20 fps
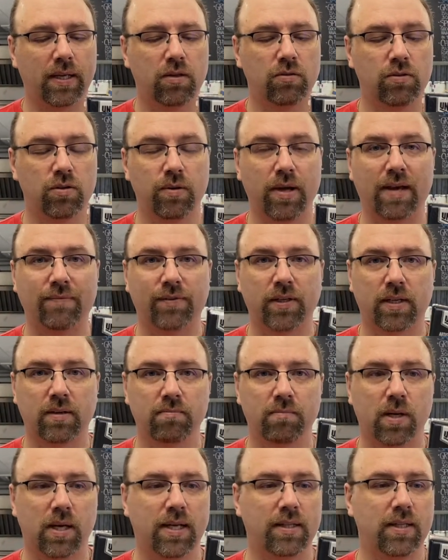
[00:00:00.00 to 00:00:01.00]
You do have to
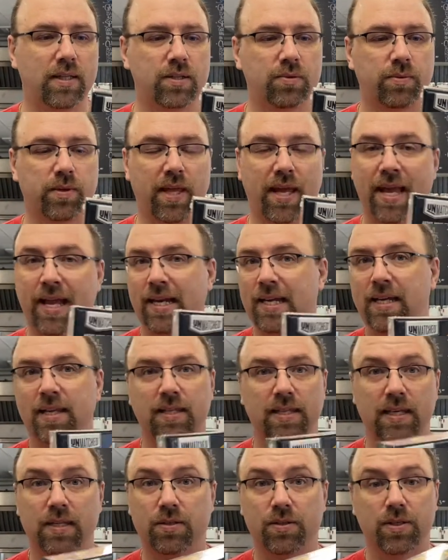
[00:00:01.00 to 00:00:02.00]
combine this with any of
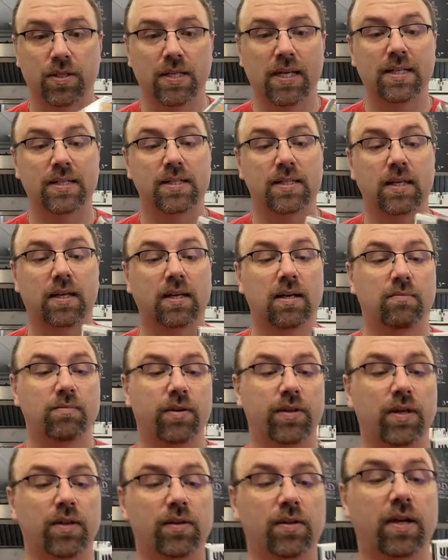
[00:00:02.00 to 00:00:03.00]
the other sets that come
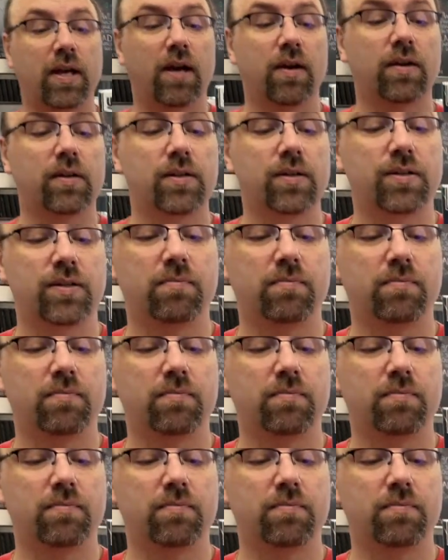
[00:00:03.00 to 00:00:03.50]
with other characters and